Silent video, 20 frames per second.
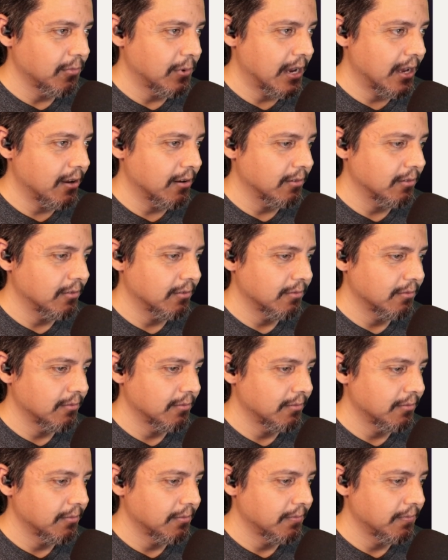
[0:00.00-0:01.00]
Wow.
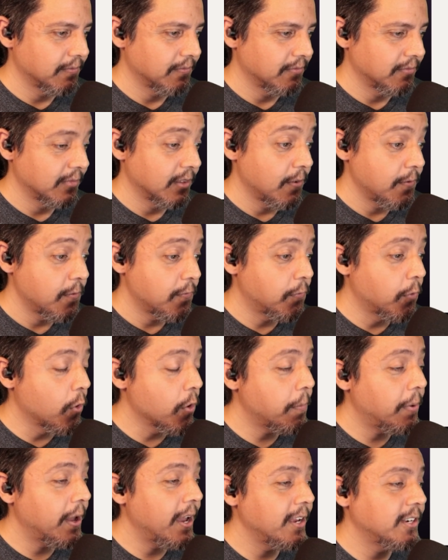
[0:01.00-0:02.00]

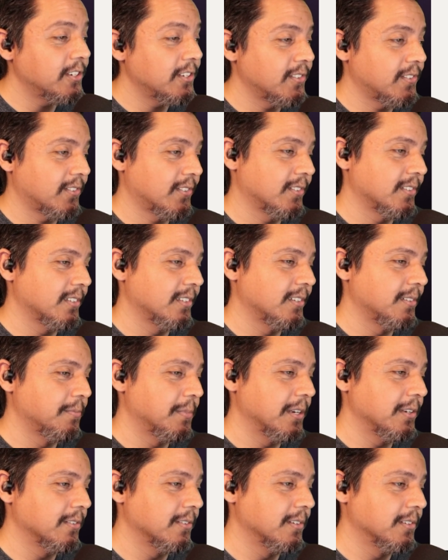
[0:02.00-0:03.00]
4 pages.
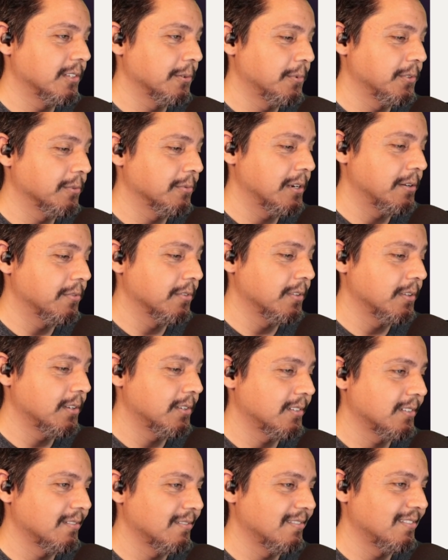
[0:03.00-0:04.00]
My goodness, I wasn't ready for
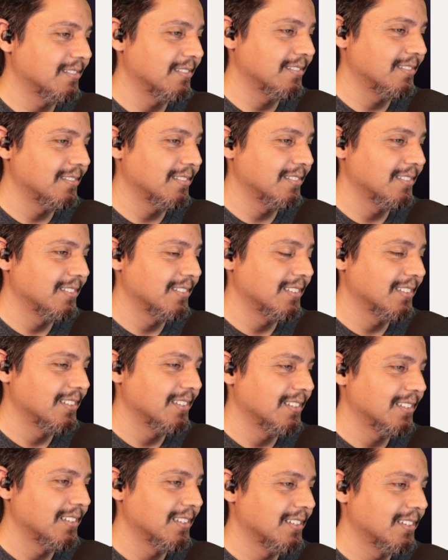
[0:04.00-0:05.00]
this.
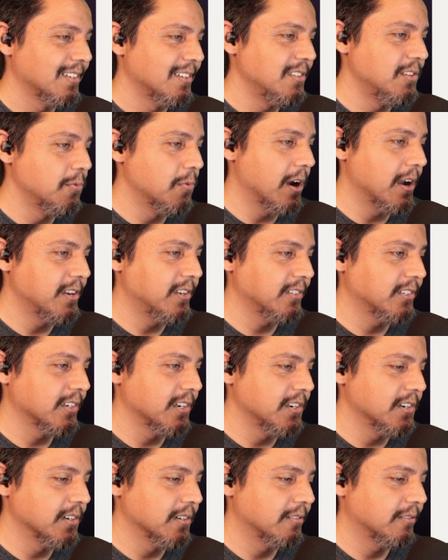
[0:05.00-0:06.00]
UI
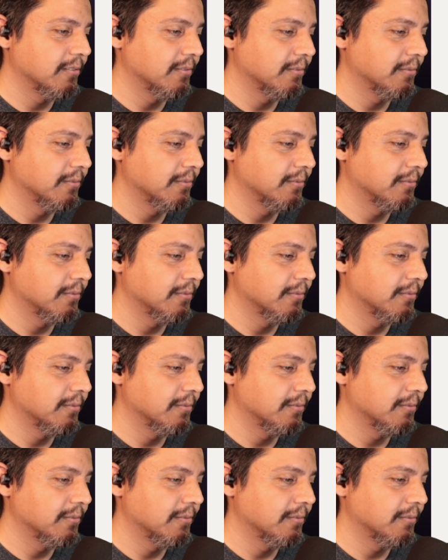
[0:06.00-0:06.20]
designer.